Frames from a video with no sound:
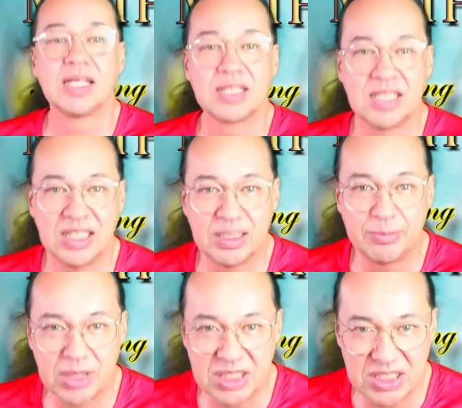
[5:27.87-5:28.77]

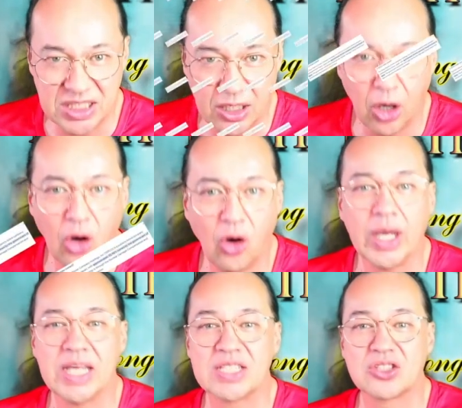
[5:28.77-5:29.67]

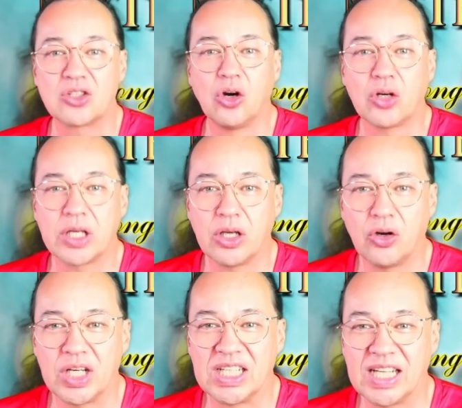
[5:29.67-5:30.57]
TEPCO is
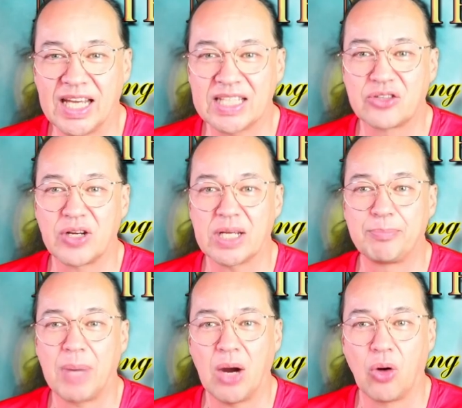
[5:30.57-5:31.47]
Tokyo
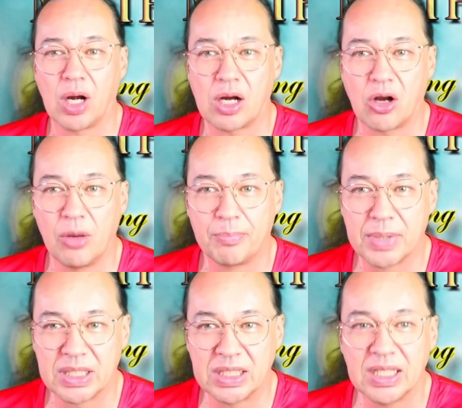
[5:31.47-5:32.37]
Electric Power
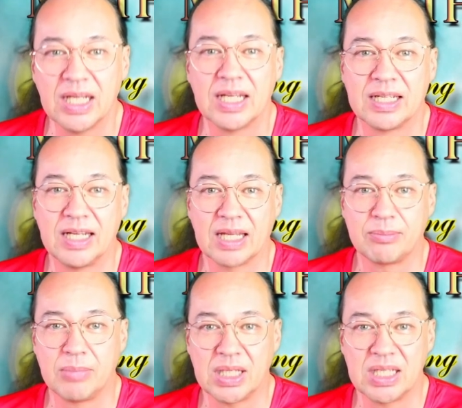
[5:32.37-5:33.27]
Company.
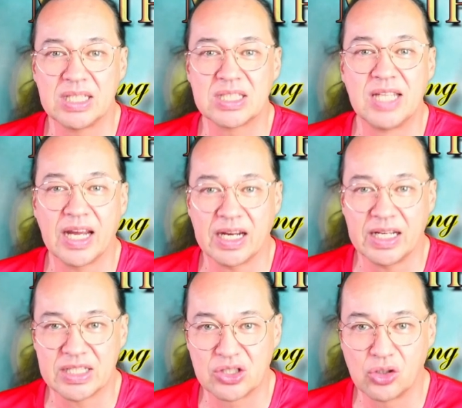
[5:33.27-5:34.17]
That means there
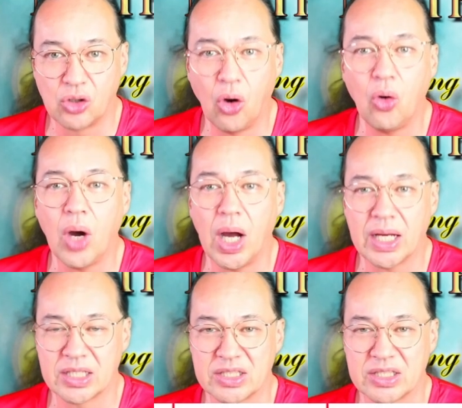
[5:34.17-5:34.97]
is no other